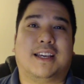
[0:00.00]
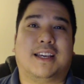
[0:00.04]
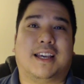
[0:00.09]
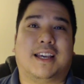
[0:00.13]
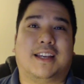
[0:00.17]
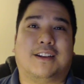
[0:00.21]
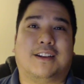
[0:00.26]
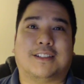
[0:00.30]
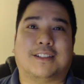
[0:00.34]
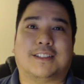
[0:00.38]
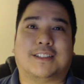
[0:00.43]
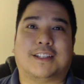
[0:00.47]

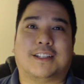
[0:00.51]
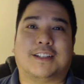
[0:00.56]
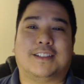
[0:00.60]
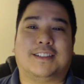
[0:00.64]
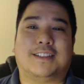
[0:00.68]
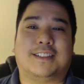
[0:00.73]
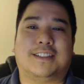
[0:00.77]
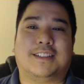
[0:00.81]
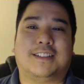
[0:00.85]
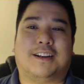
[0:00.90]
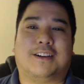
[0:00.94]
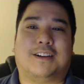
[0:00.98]
And all of a sudden,
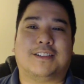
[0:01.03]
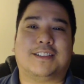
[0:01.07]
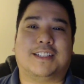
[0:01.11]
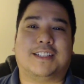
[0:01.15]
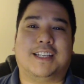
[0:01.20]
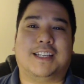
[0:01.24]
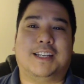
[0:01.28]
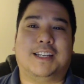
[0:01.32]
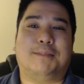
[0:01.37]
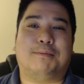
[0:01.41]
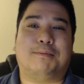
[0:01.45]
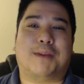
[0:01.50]
Cid
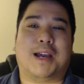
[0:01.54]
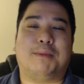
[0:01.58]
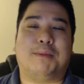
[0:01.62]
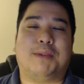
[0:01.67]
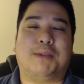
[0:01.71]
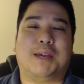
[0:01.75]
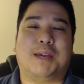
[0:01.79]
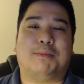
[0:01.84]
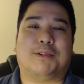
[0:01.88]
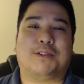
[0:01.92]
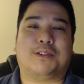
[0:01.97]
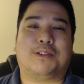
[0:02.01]
Aulstyne might
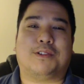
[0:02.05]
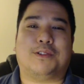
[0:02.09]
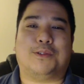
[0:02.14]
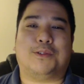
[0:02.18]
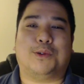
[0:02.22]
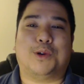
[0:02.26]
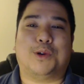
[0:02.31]
be able to